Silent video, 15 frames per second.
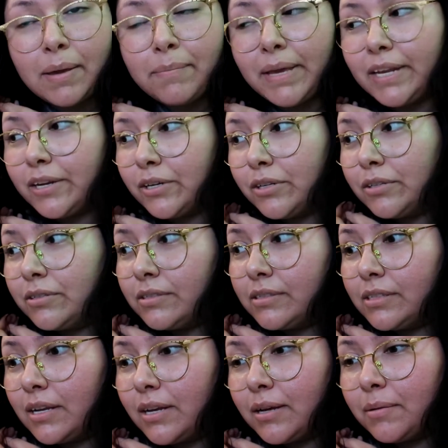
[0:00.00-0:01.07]
I made her
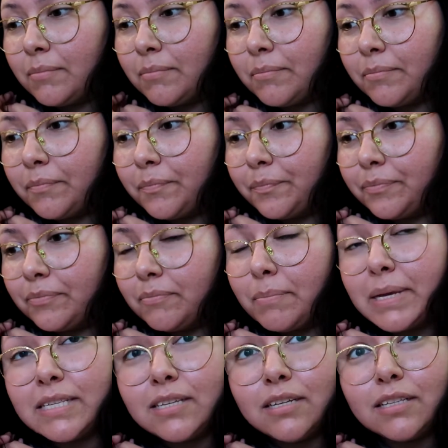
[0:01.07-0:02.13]
some
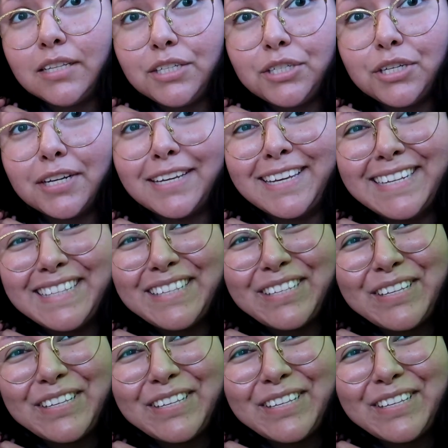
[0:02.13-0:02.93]
basically chicken